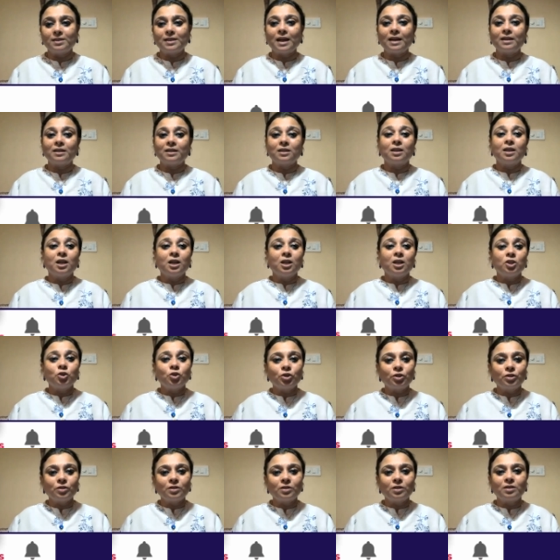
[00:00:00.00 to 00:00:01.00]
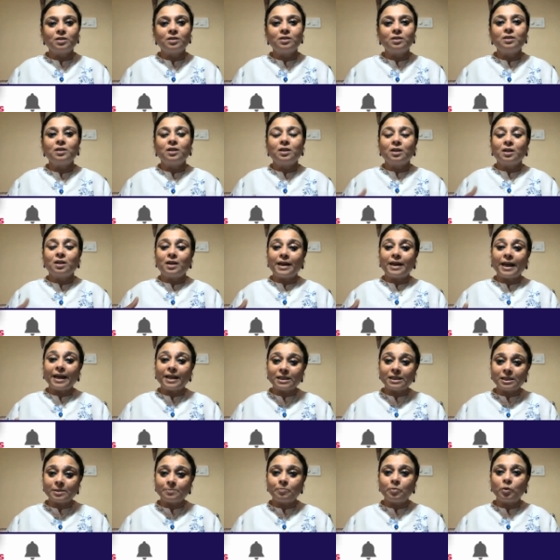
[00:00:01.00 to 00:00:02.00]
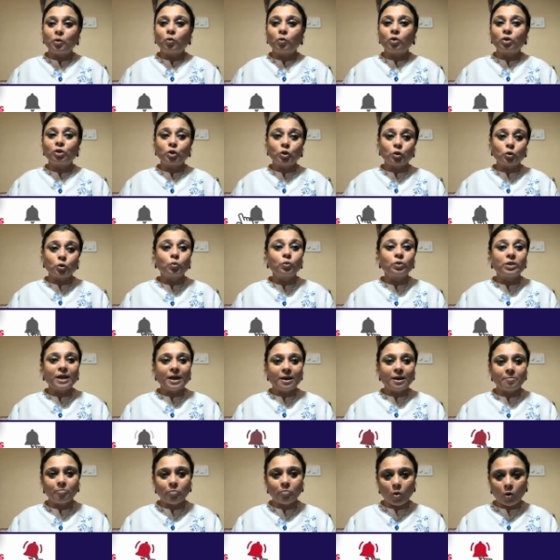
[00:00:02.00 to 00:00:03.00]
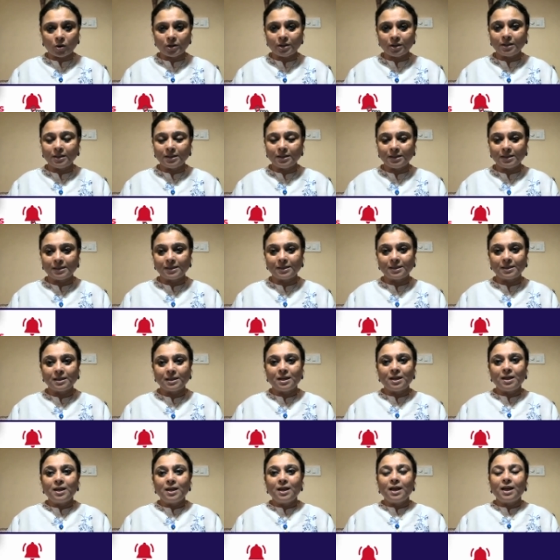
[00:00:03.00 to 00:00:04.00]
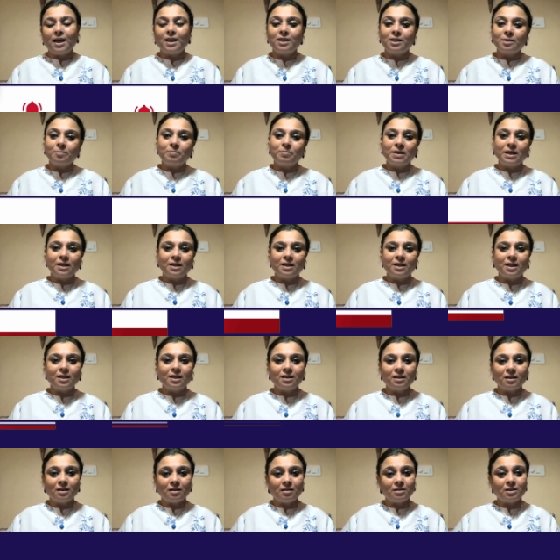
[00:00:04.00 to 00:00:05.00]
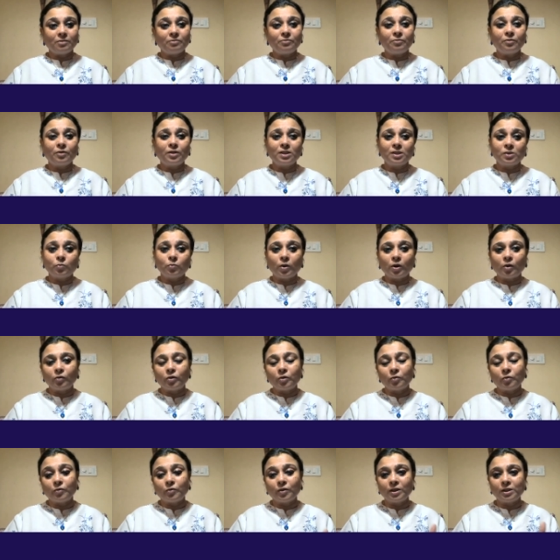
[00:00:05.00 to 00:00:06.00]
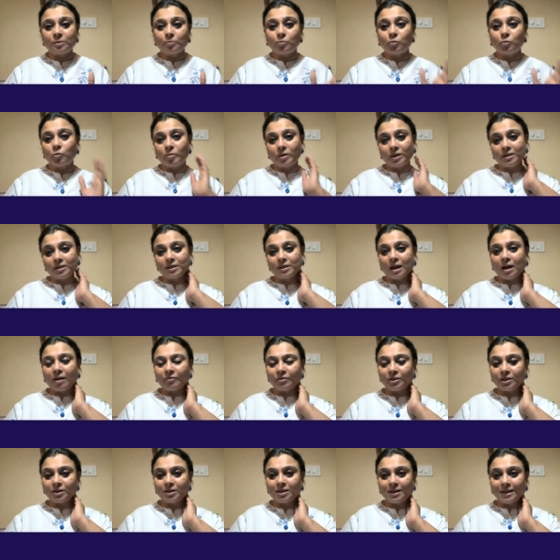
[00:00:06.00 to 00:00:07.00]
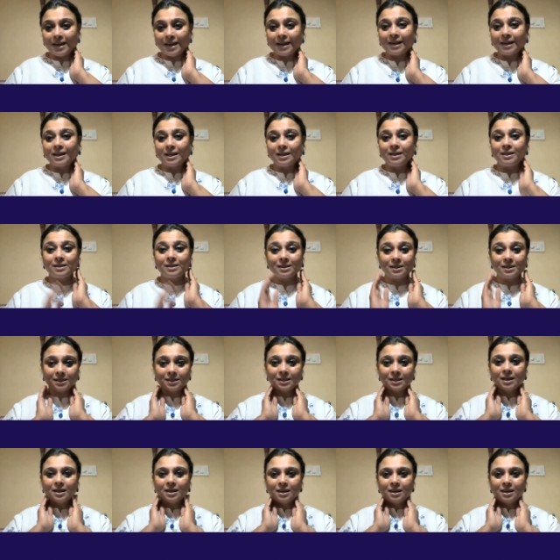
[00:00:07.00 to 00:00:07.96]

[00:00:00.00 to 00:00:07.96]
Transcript: that children explore through their bodies in the beginning uh, the first one of the first movements after the neck is